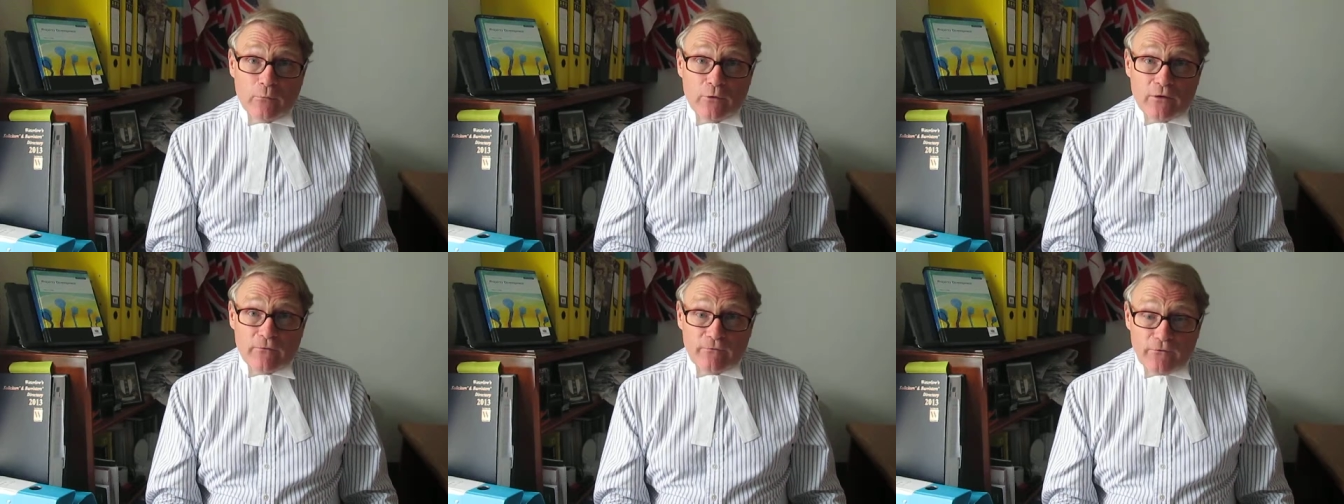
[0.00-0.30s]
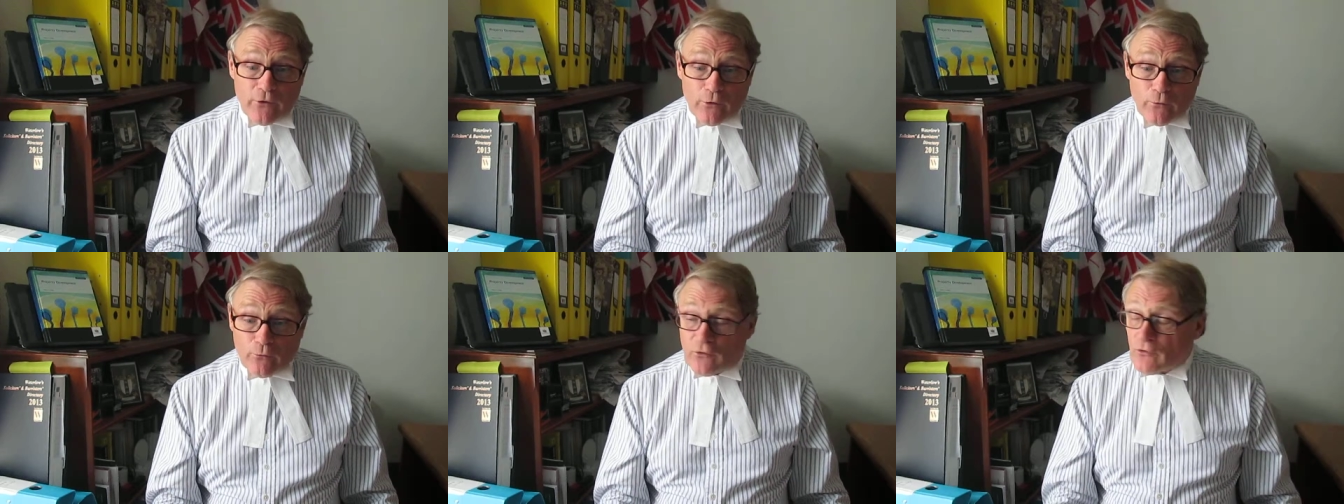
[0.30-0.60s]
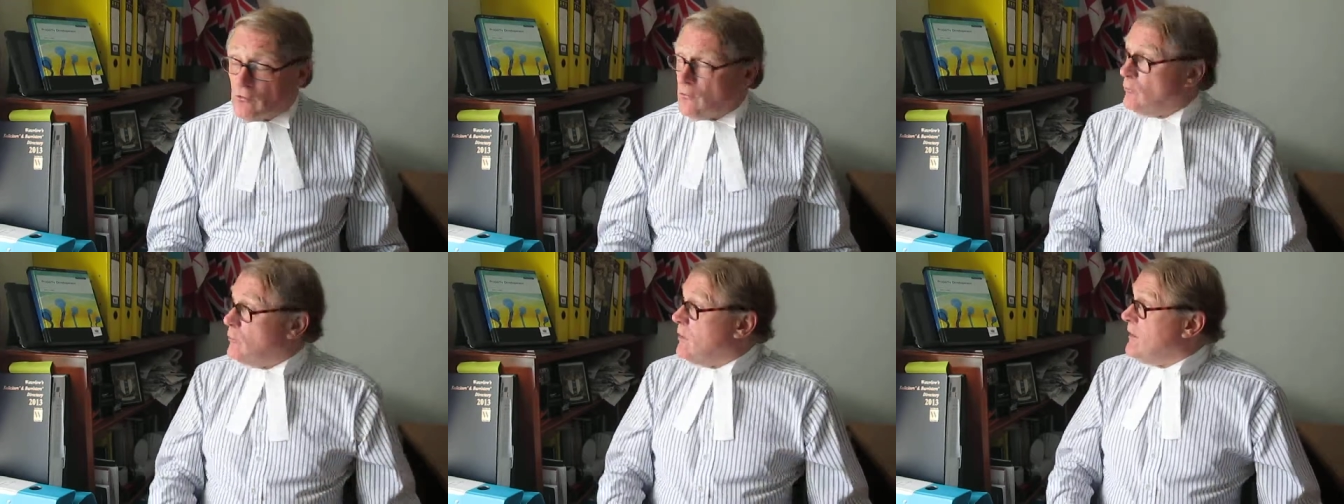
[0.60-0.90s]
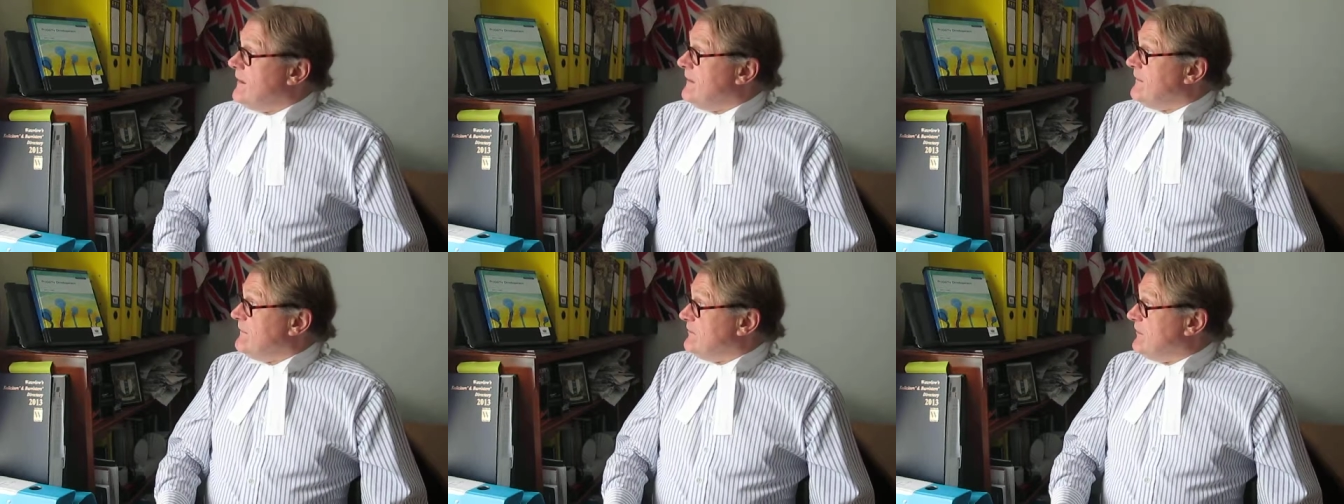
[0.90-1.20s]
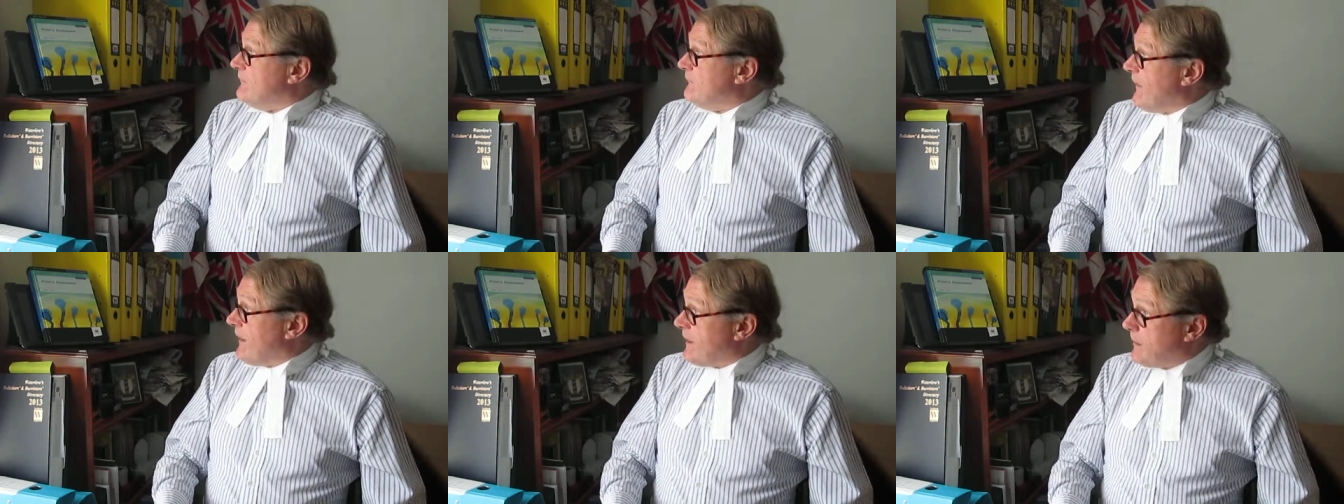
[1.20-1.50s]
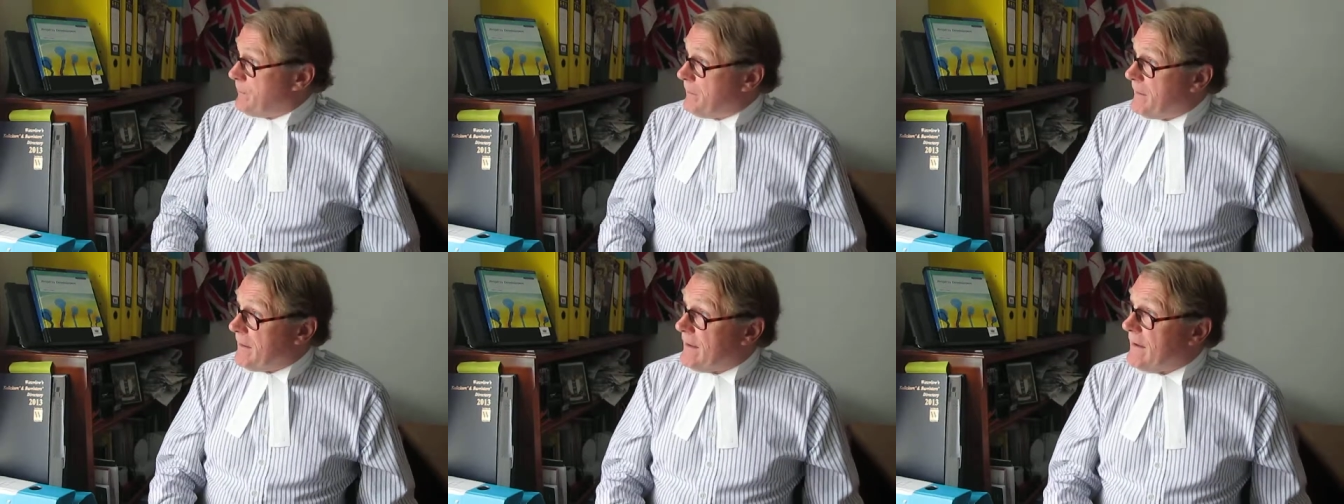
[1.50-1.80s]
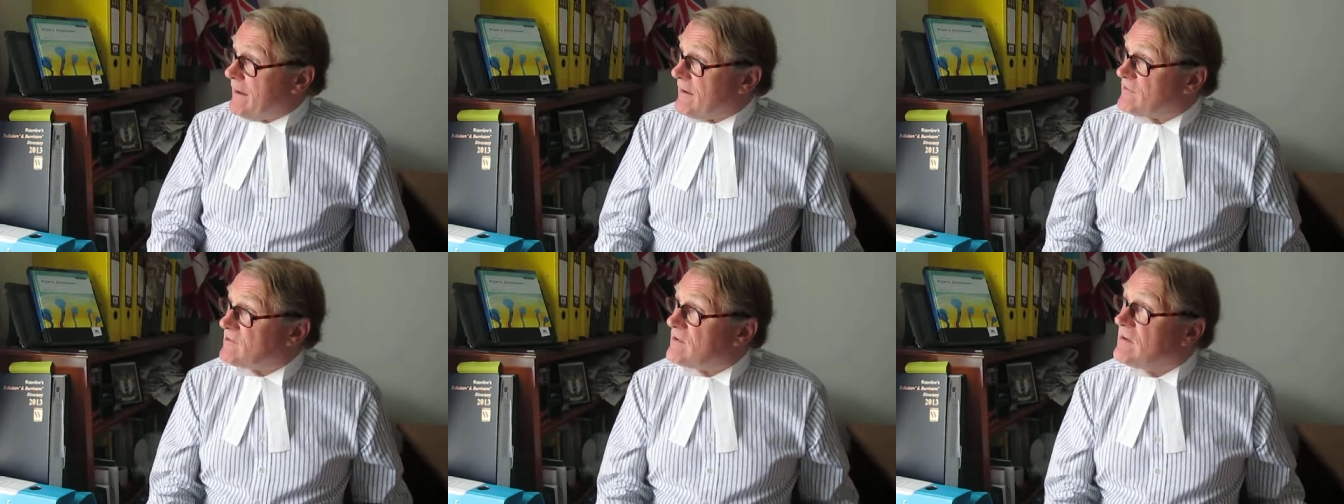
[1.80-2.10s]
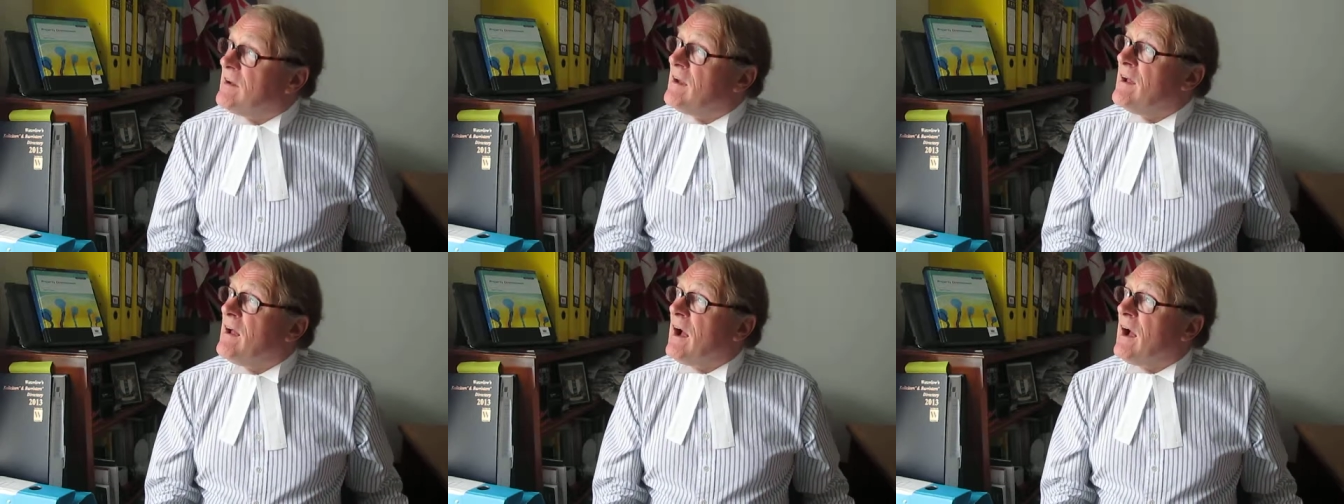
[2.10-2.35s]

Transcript: with a view to developing it